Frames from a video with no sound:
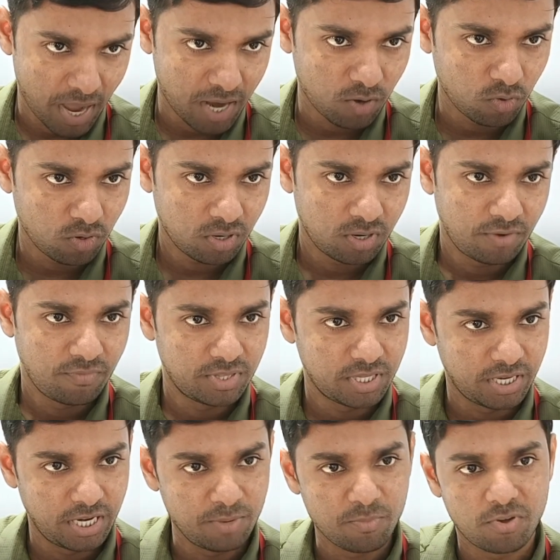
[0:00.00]
Bangalore with
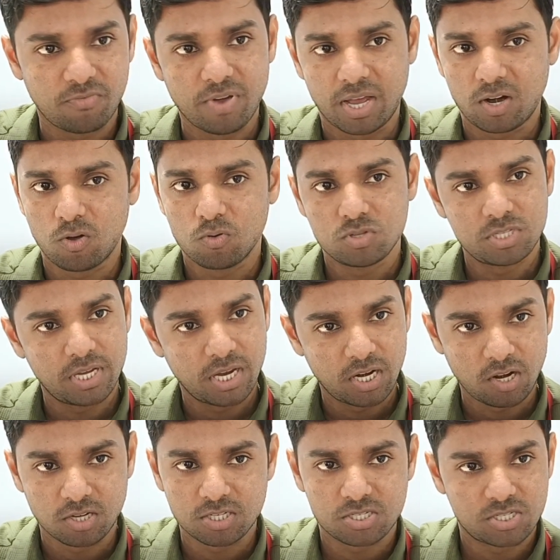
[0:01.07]
a team of warehousing and
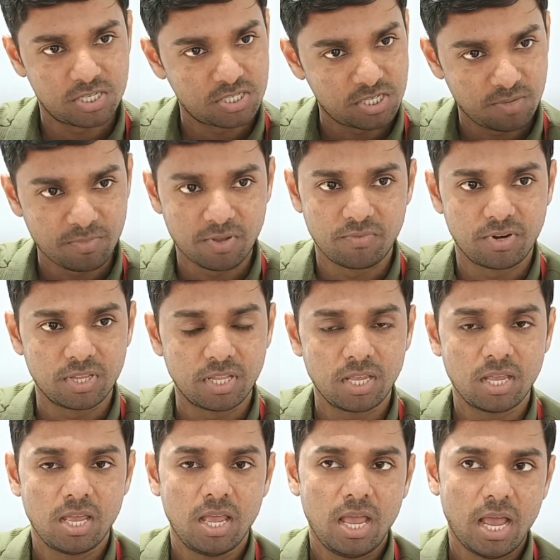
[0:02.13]
logistics team, everything.